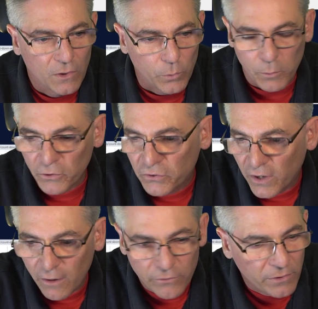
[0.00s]
We will
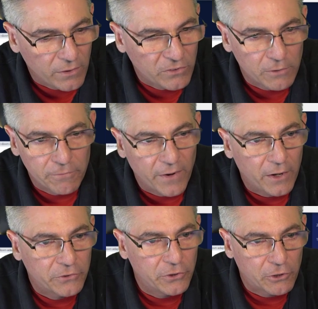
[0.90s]
save the zip file
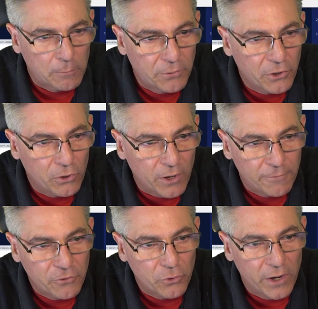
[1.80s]
to your computer.
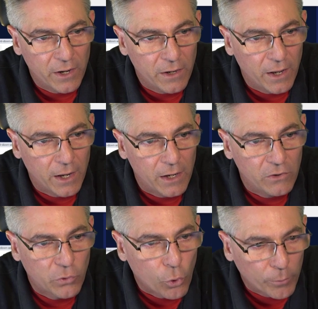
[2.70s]
I've created a
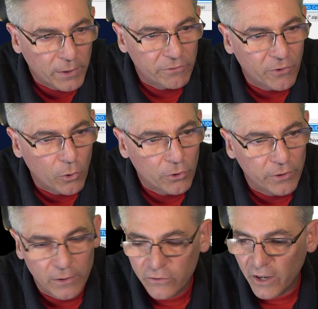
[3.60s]
Tormy folder
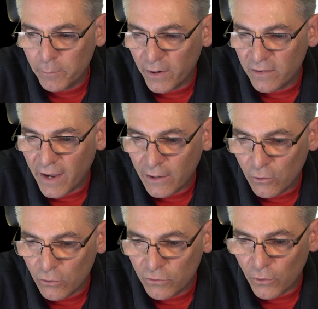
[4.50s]
inside my
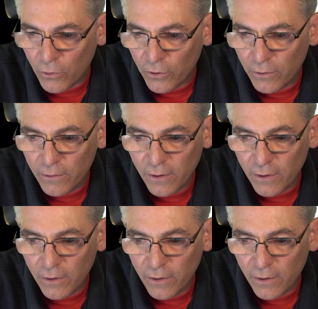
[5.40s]
downloads folder.